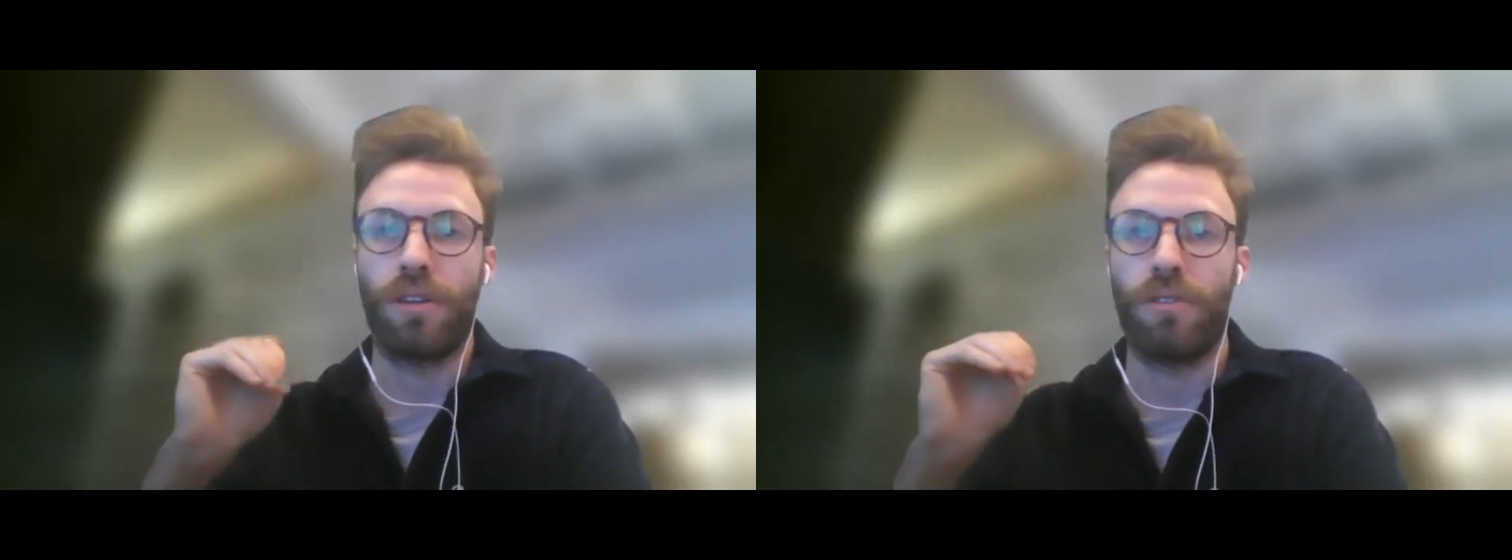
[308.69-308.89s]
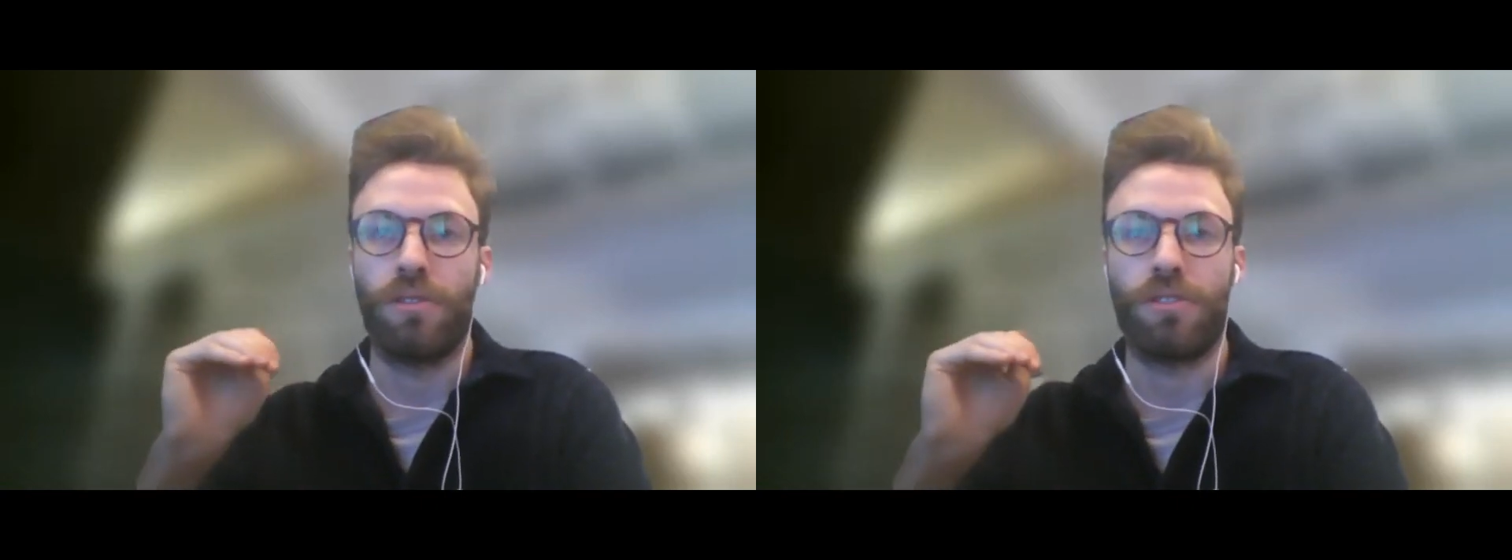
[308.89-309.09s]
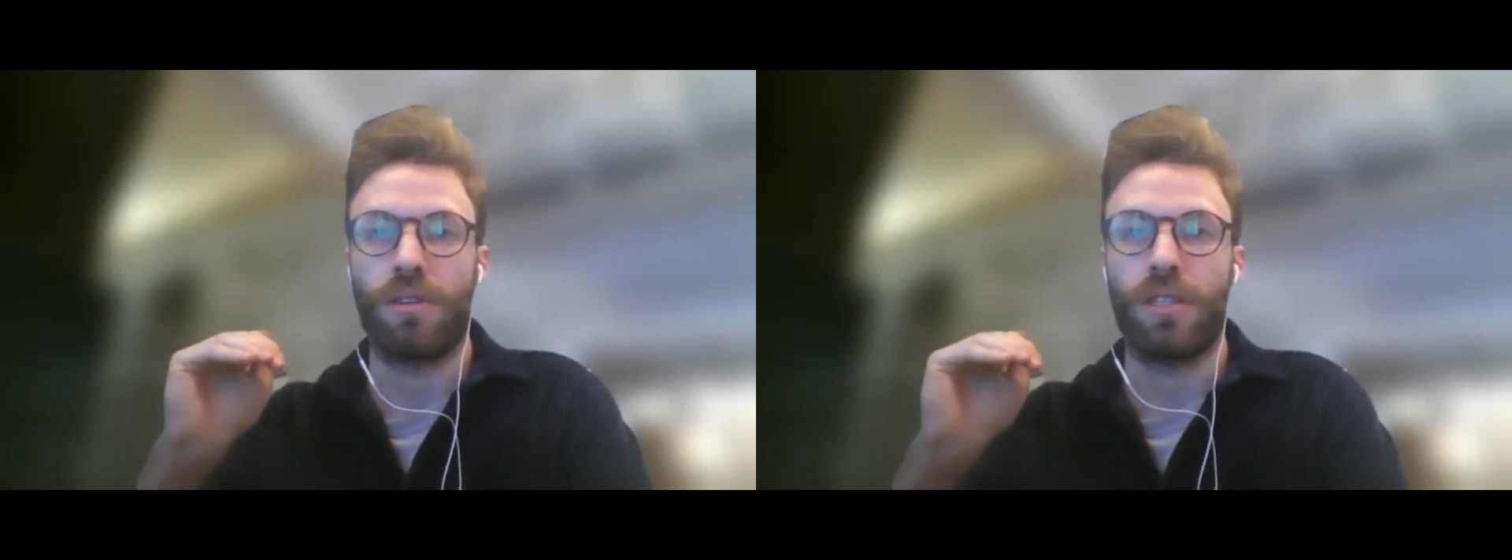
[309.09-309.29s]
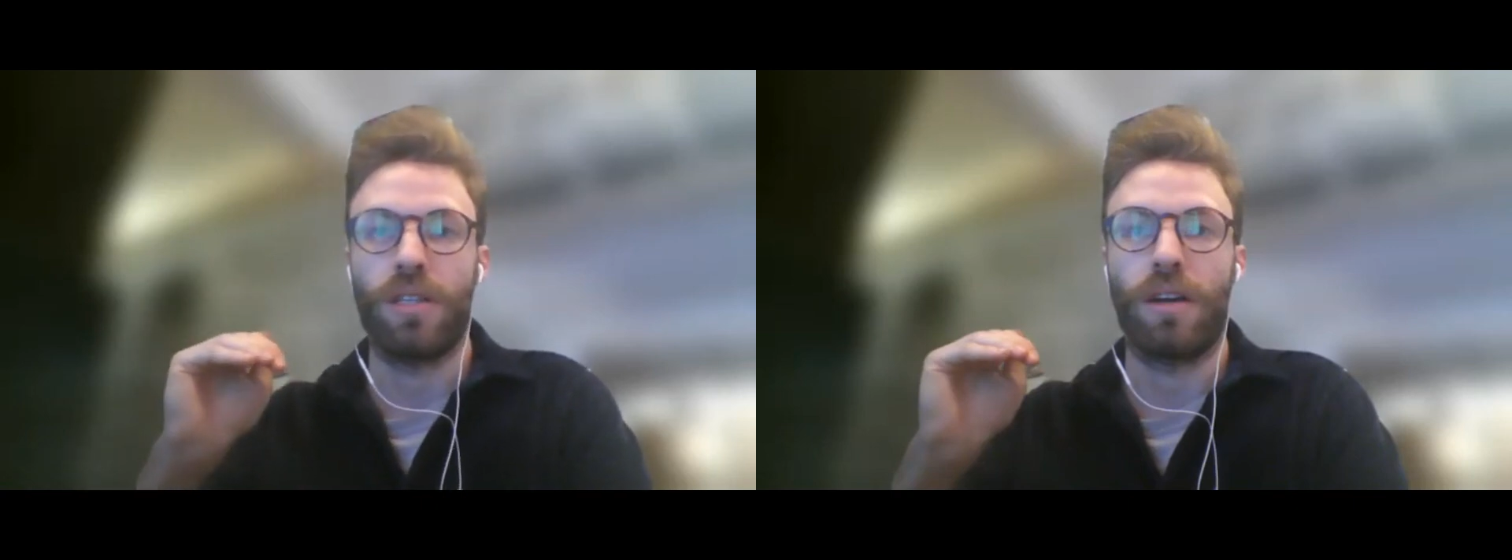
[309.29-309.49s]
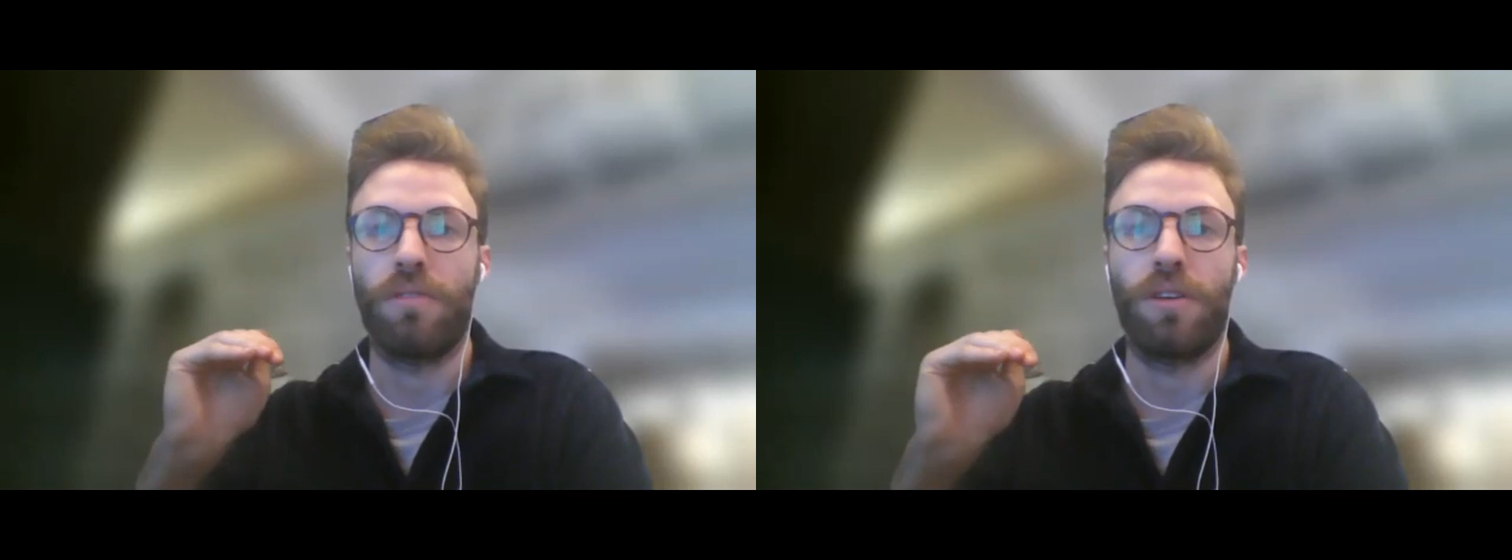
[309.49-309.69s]
a
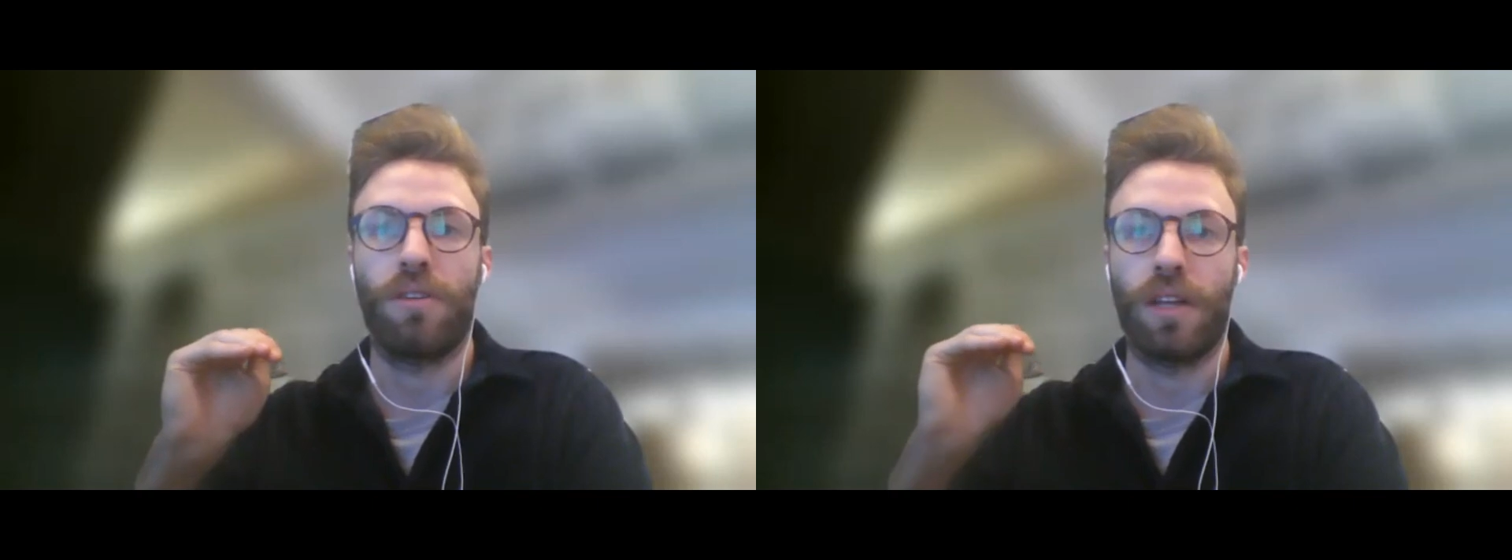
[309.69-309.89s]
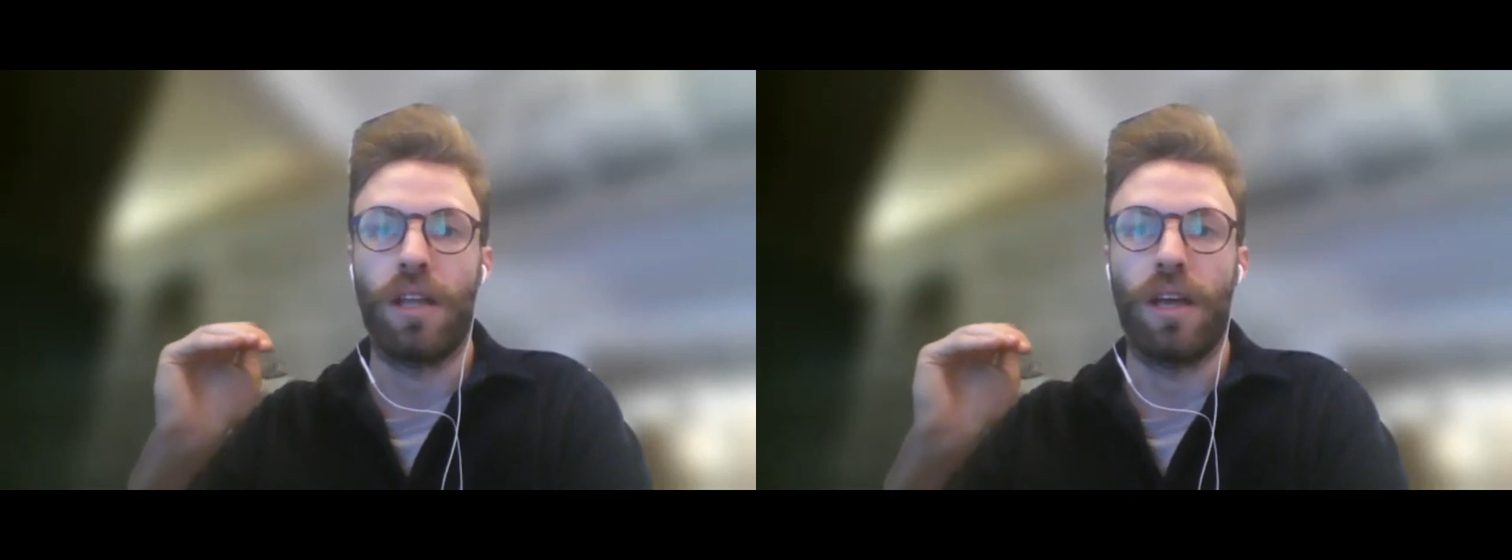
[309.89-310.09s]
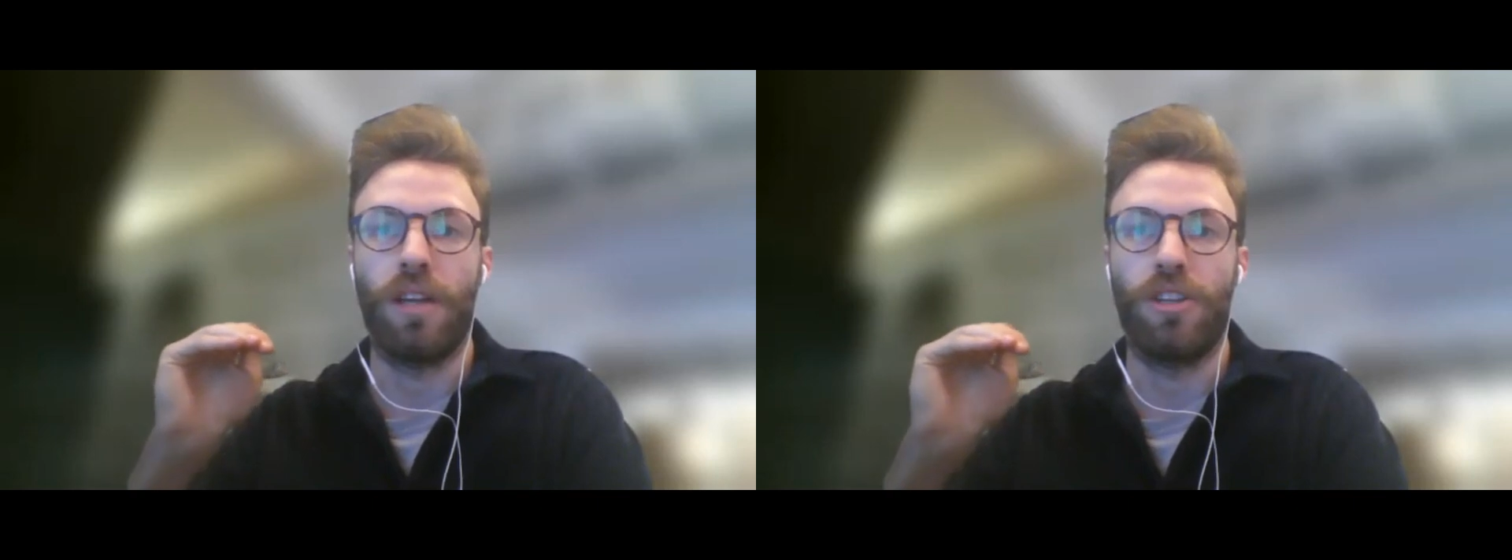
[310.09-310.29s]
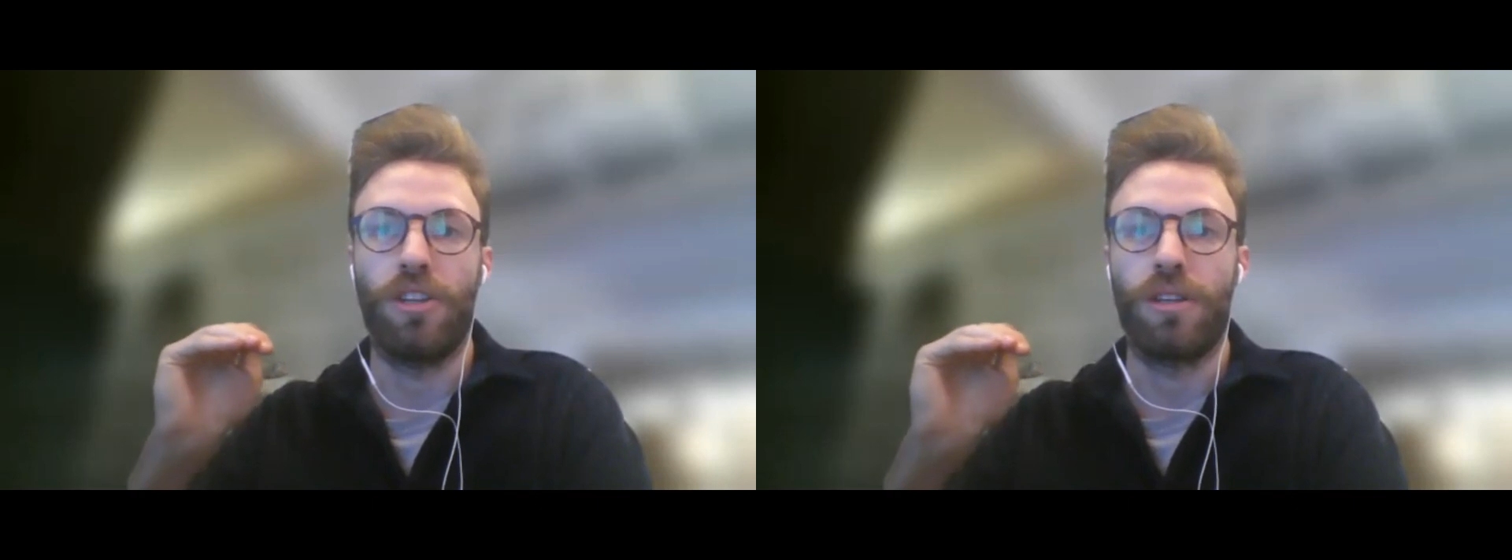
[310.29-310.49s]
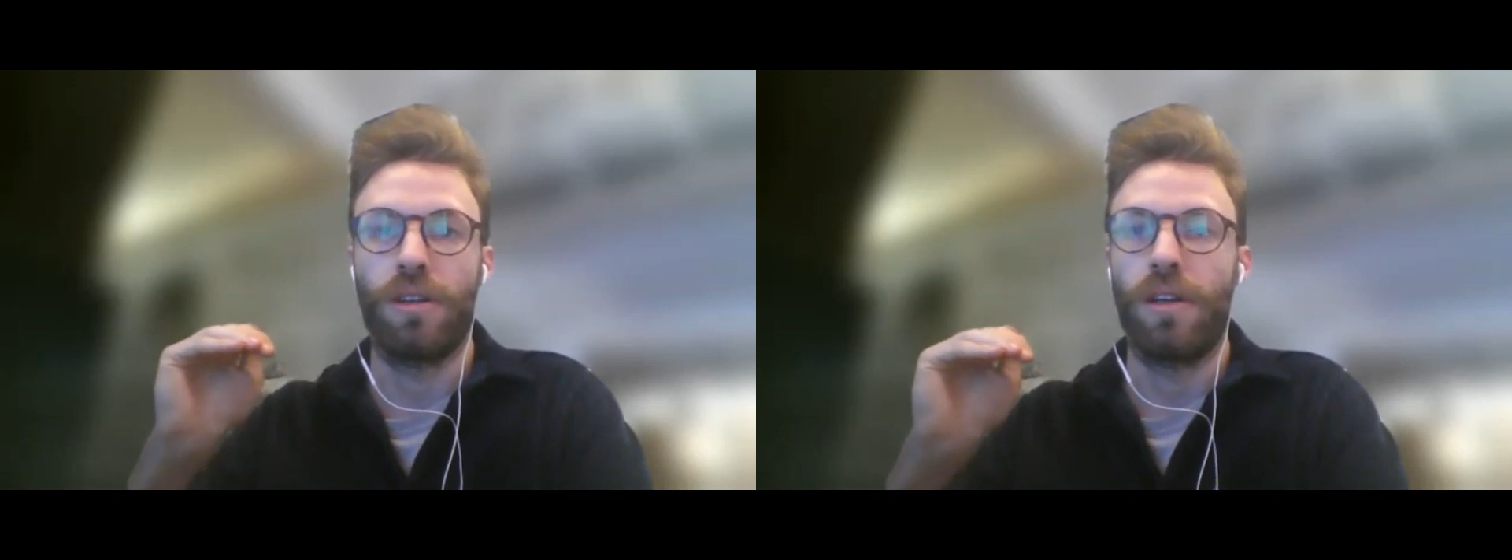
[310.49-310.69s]
stratigraphy of that age.